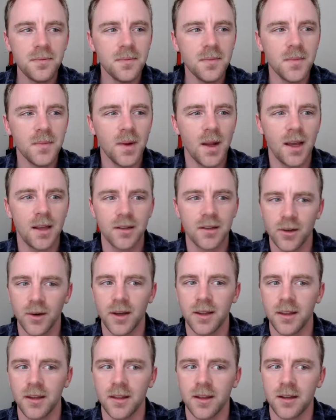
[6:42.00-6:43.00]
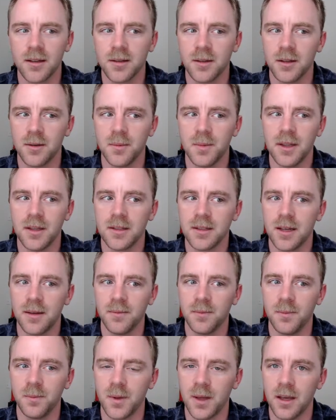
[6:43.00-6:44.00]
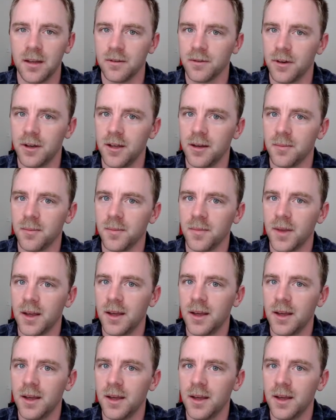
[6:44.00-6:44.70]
And so I think that's going to be the same case for him.